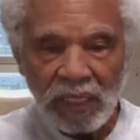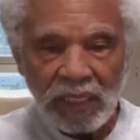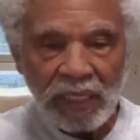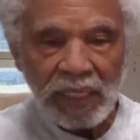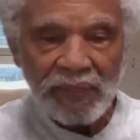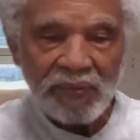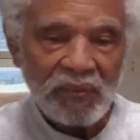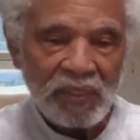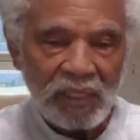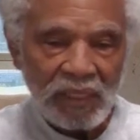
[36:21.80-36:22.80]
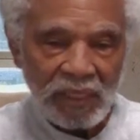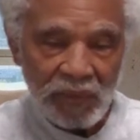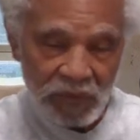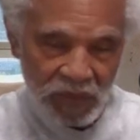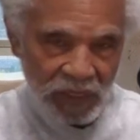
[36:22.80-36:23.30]
And there
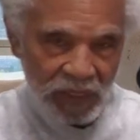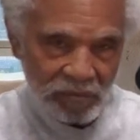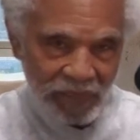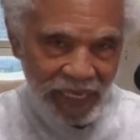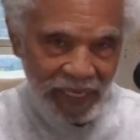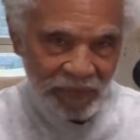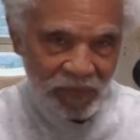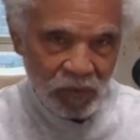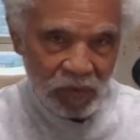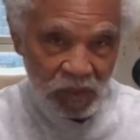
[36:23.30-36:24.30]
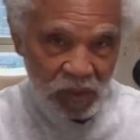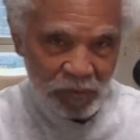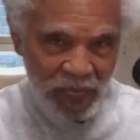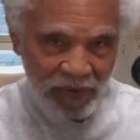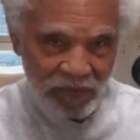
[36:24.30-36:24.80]
was a young man who was a
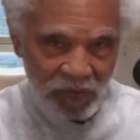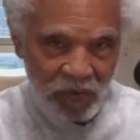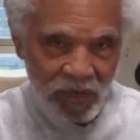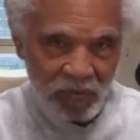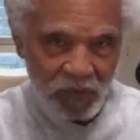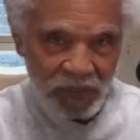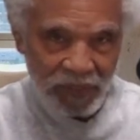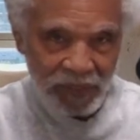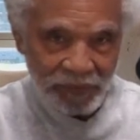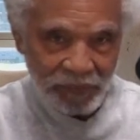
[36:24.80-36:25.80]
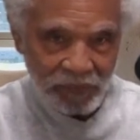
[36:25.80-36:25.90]
spy for Cromwell.